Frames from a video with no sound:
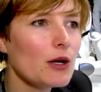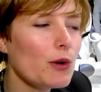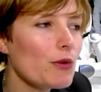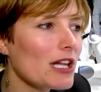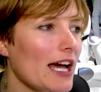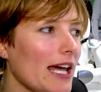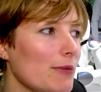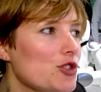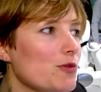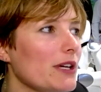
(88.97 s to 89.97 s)
We would like
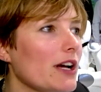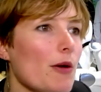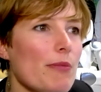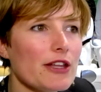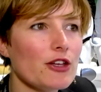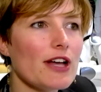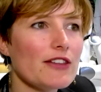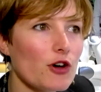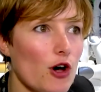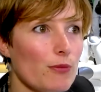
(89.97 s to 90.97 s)
him to be a companion
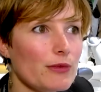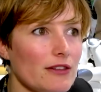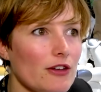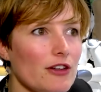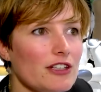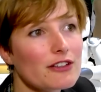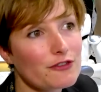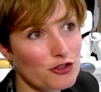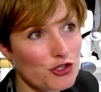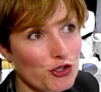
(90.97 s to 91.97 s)
at home in the near
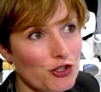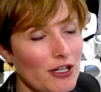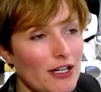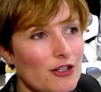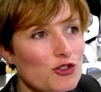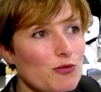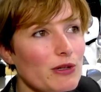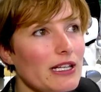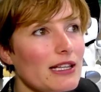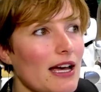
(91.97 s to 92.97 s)
future to
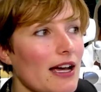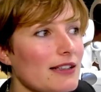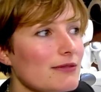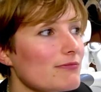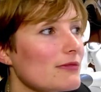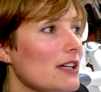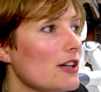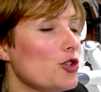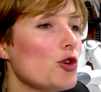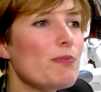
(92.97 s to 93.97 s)
be like
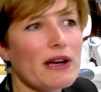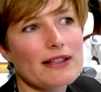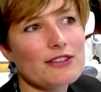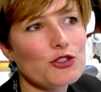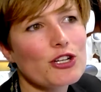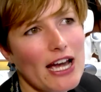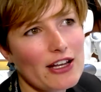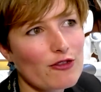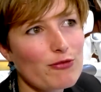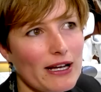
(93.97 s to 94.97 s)
new pet, new
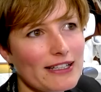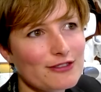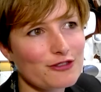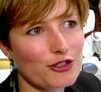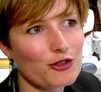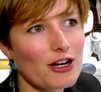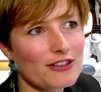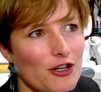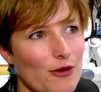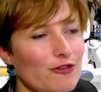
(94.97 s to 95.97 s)
kind of pet for you
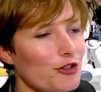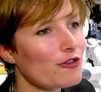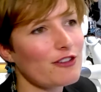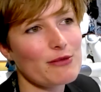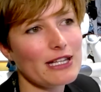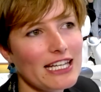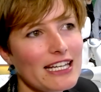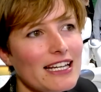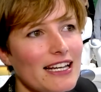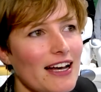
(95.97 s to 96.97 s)
at home, for your family,
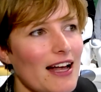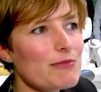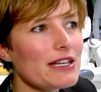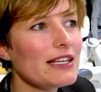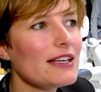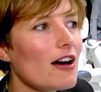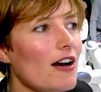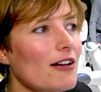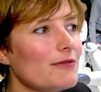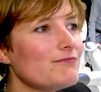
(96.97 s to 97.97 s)
and be,
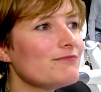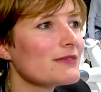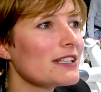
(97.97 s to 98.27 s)
um,